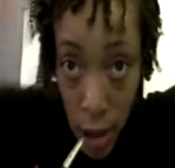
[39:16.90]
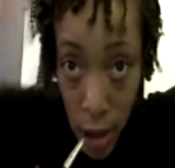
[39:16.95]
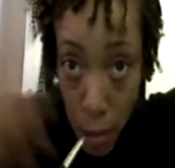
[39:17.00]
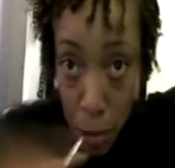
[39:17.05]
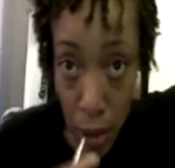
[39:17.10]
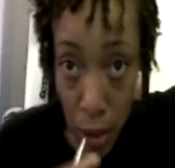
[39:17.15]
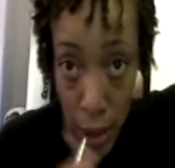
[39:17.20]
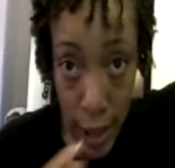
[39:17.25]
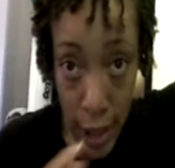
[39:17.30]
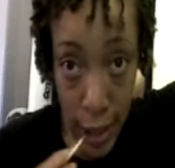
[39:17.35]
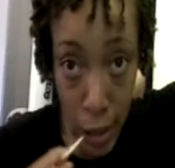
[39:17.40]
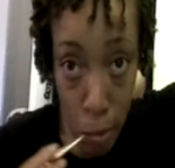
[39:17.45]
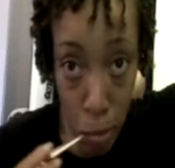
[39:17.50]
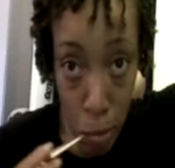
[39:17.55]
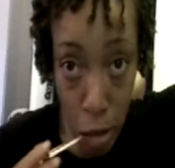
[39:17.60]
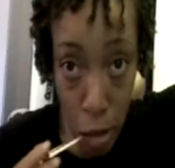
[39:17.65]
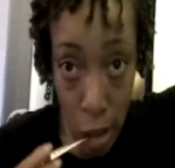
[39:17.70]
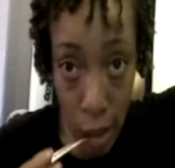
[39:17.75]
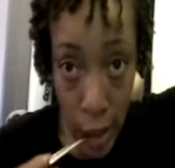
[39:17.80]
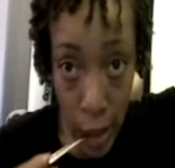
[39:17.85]
I'm going to take the
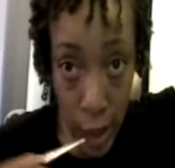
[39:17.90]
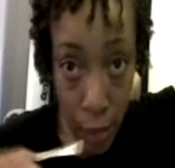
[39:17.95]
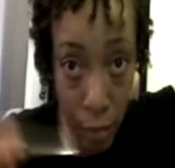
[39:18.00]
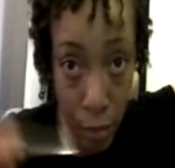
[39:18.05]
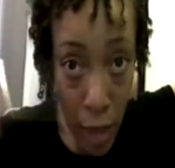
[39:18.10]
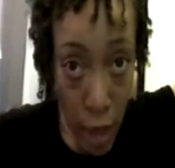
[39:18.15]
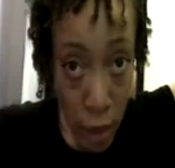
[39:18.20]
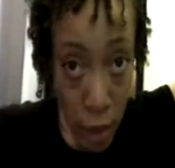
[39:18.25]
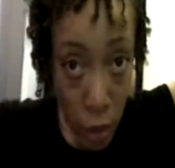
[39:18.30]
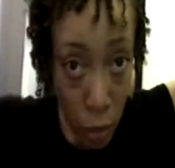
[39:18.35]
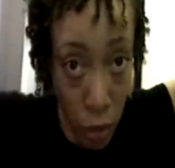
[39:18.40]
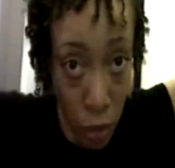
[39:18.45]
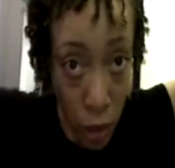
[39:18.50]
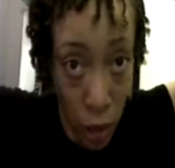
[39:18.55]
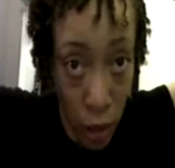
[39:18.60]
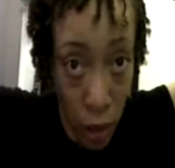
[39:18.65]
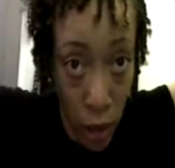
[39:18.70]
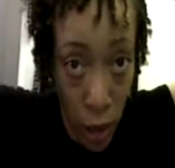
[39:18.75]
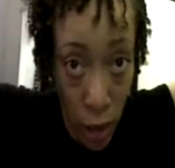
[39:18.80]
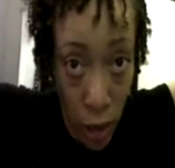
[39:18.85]
part that I'm not
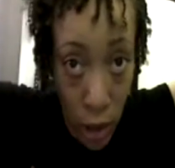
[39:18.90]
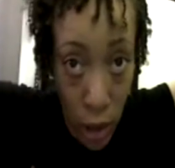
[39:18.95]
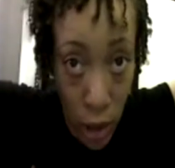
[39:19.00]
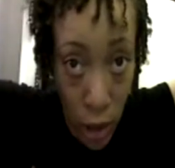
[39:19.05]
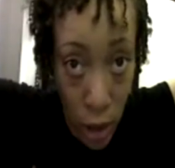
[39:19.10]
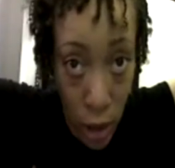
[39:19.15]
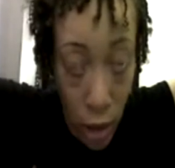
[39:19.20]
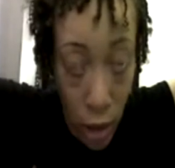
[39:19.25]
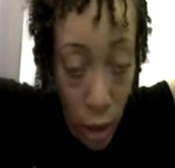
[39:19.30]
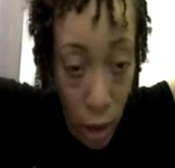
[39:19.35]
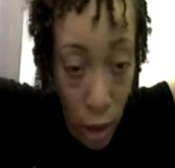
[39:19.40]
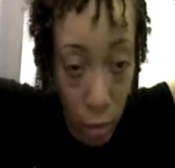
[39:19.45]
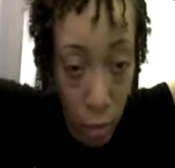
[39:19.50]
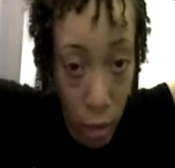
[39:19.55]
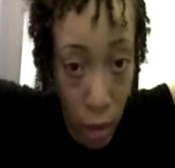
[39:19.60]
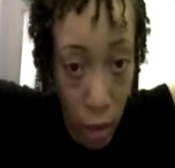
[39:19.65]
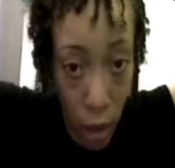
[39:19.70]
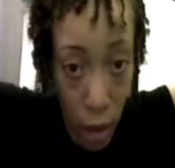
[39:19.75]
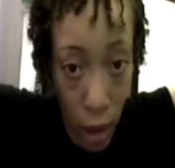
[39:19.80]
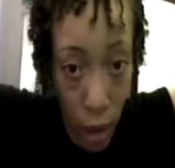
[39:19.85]
twisting, and I'm
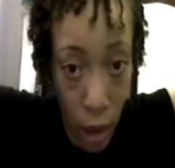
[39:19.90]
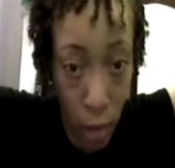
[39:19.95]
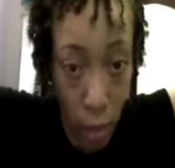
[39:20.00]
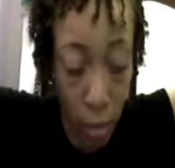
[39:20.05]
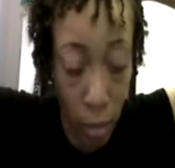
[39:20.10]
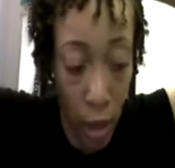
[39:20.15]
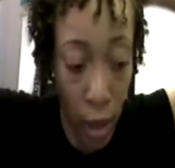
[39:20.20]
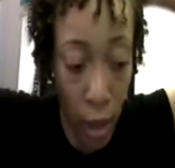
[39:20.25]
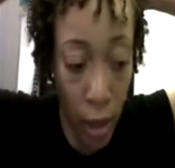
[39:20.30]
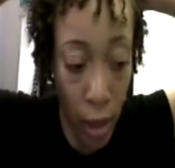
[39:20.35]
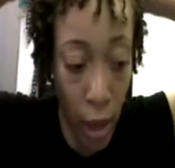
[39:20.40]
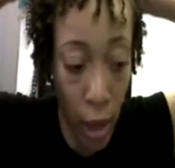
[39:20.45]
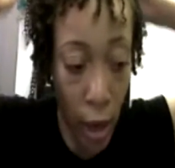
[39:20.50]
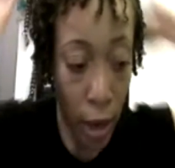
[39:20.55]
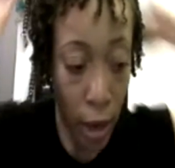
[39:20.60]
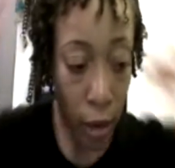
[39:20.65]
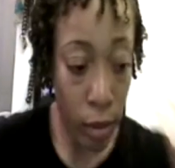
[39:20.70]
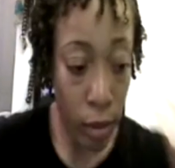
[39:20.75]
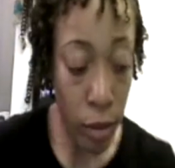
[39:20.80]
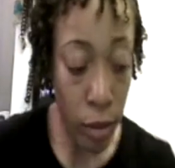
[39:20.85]
just going to clip that
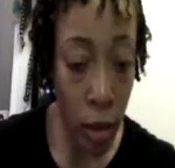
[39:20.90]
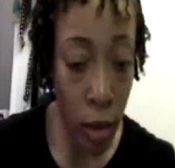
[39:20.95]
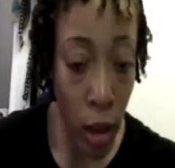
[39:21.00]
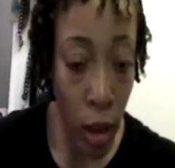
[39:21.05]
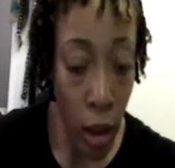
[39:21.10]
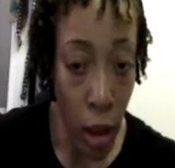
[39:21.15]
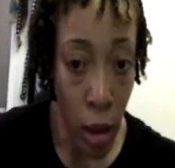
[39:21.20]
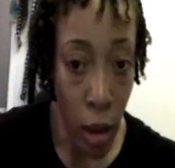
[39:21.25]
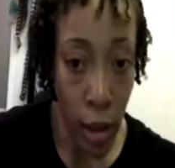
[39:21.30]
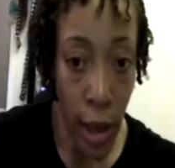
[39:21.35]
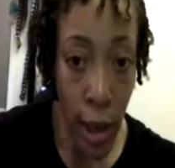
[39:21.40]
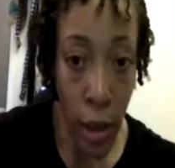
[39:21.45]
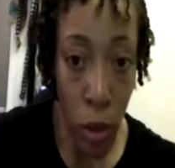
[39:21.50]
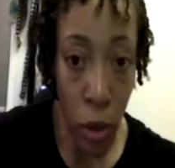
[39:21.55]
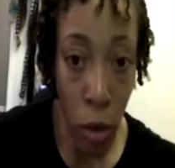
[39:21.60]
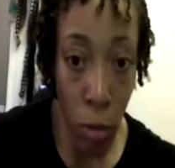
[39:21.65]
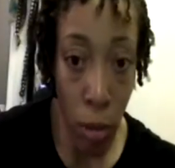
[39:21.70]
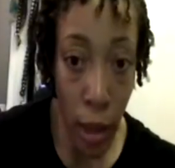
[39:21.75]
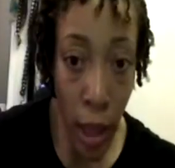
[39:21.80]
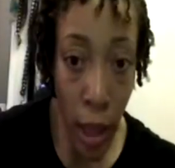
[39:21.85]
down. Now,
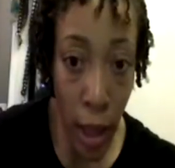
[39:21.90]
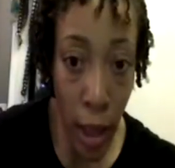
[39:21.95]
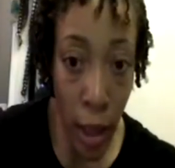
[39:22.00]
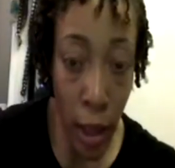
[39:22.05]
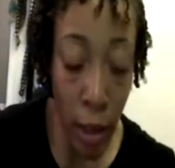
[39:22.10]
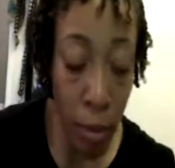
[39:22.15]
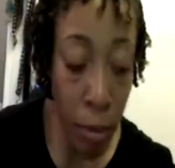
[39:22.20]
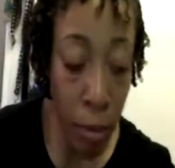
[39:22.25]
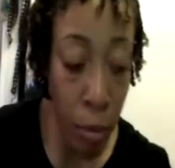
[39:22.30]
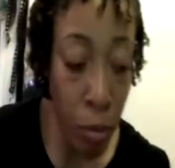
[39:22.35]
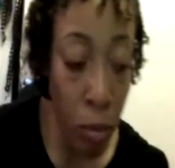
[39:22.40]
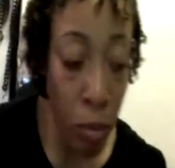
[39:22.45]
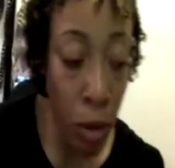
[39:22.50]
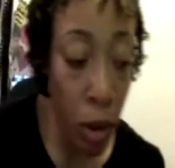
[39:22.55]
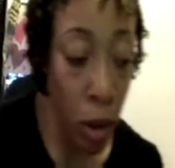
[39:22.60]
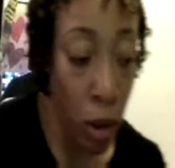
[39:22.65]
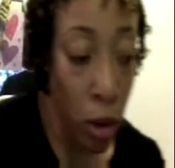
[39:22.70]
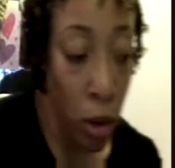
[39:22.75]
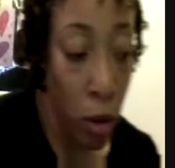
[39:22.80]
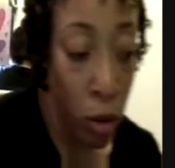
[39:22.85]
normally I clip,
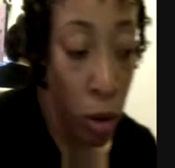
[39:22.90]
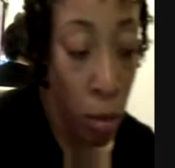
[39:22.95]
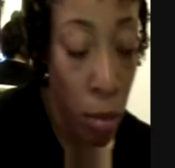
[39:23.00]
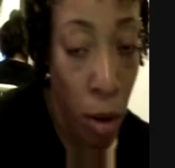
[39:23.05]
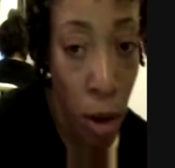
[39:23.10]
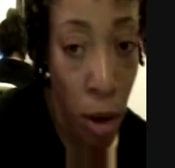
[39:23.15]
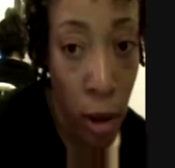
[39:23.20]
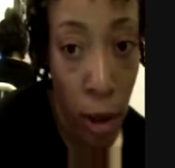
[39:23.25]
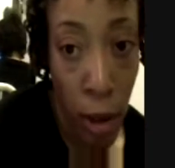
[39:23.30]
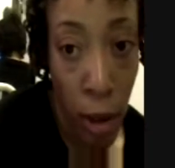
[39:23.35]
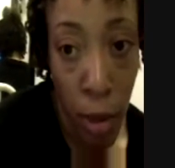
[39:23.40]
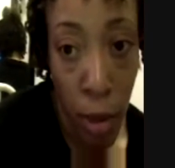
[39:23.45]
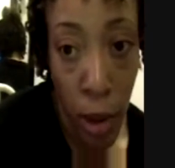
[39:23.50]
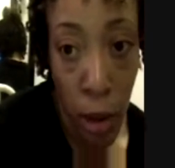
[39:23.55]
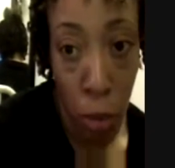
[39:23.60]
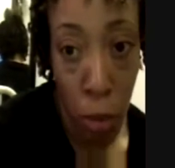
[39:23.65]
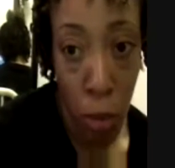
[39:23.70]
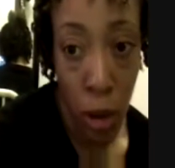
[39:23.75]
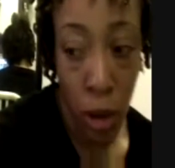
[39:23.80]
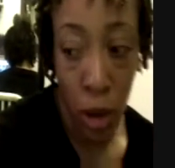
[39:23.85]
the part that I'm not
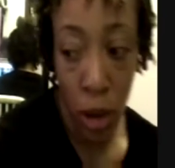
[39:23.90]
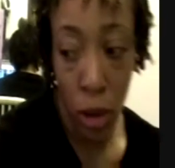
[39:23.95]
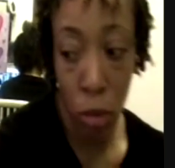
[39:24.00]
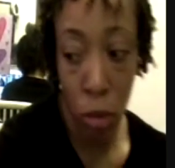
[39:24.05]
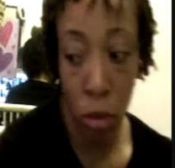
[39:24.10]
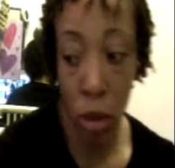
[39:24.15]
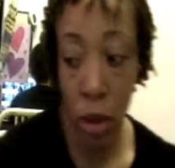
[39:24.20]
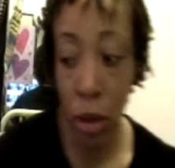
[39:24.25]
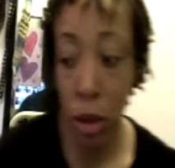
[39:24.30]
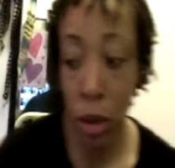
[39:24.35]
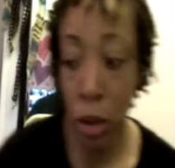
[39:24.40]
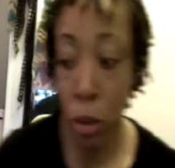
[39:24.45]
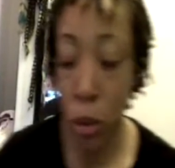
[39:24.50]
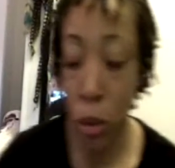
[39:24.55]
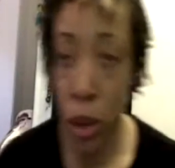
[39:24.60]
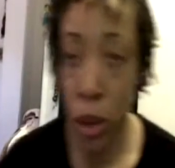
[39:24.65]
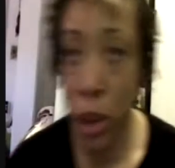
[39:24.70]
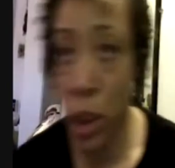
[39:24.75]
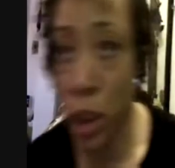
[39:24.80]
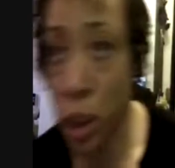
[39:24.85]
twisting towards the
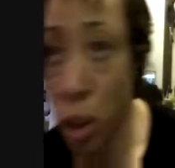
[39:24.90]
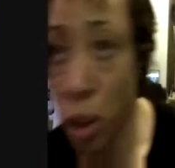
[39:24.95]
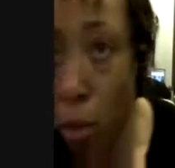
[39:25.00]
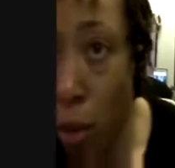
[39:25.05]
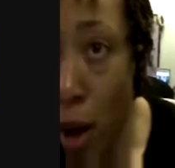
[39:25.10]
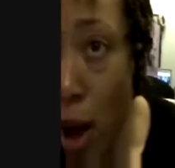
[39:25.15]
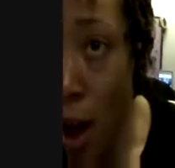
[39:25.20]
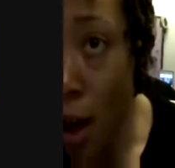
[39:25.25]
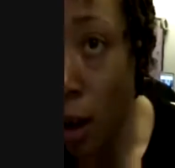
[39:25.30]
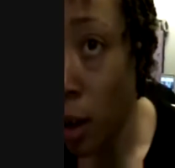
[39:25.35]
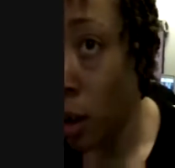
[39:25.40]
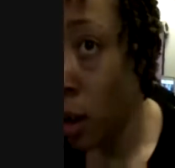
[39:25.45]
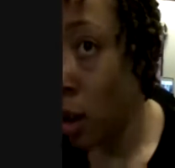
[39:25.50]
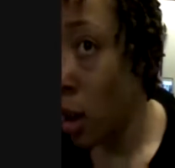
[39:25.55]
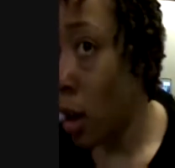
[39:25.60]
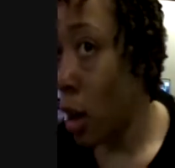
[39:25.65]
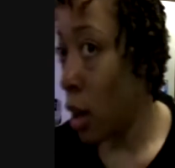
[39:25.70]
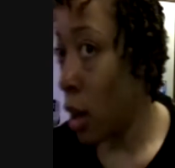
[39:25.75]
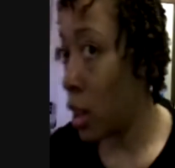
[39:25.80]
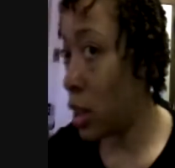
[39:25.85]
twist that's in the back.
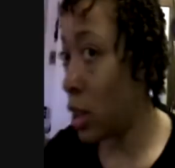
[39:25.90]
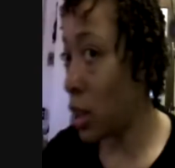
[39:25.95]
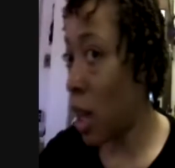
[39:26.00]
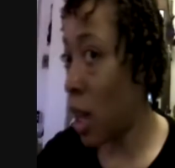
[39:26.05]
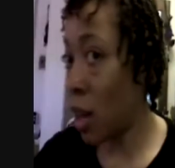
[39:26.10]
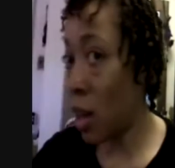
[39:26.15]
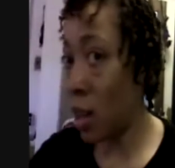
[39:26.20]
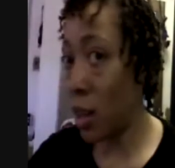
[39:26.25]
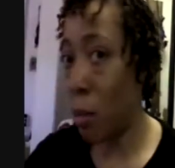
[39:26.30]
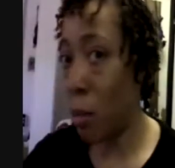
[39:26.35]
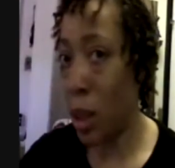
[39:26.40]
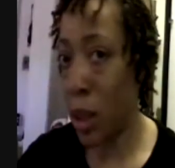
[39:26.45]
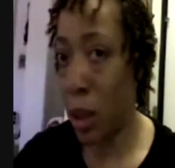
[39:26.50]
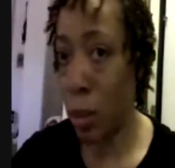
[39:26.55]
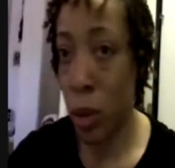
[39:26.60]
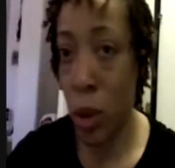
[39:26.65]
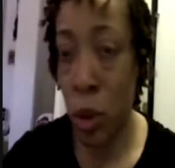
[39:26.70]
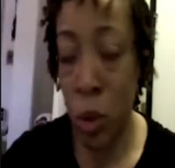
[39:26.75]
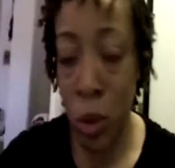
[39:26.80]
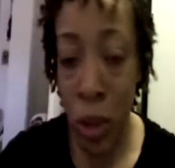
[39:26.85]
It's not going to mess
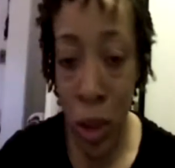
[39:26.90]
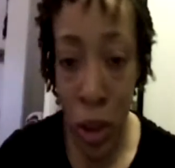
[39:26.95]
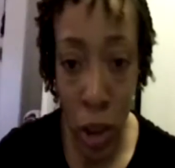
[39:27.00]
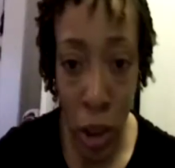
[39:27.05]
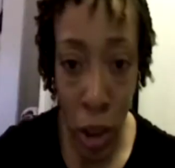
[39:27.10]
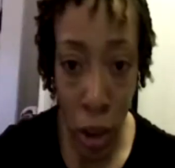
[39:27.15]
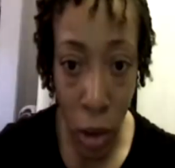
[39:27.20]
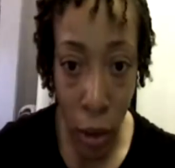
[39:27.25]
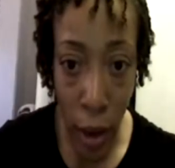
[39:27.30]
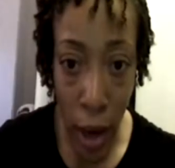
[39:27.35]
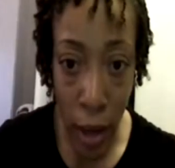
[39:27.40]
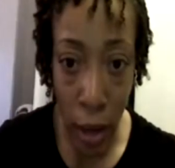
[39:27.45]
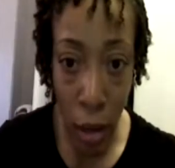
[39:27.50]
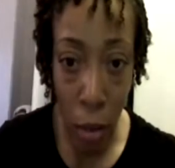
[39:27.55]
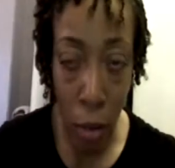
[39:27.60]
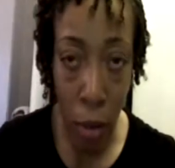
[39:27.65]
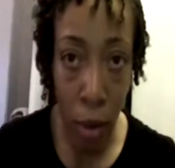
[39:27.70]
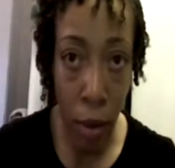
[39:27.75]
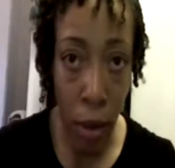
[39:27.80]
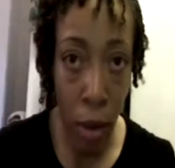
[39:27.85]
up the twist, so you don't have to
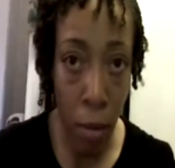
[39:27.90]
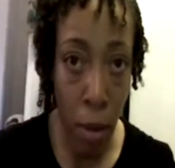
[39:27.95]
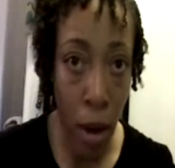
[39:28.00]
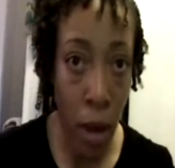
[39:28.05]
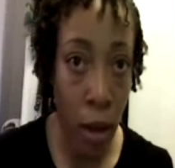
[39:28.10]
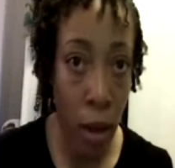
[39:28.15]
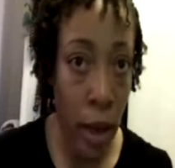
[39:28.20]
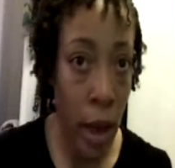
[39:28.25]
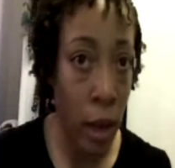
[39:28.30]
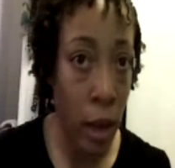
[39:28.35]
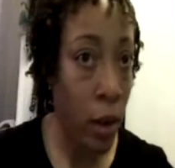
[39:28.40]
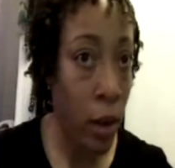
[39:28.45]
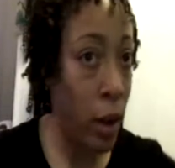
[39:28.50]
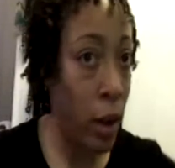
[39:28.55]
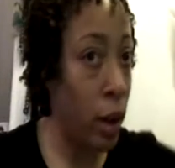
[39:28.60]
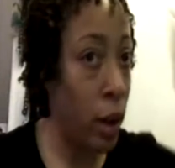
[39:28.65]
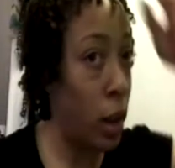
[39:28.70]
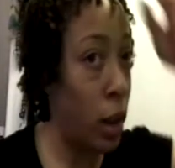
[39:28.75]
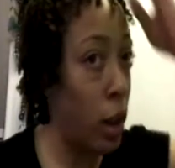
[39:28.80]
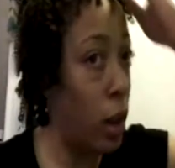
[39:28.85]
worry about that or
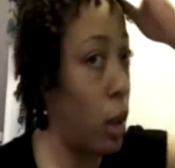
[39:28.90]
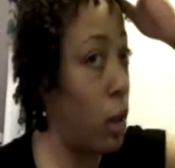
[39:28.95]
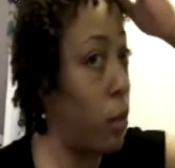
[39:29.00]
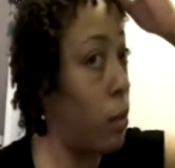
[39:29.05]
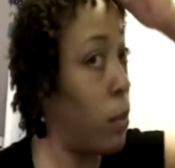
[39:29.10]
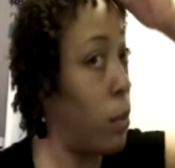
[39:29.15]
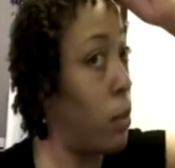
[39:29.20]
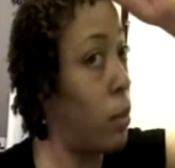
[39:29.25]
anything.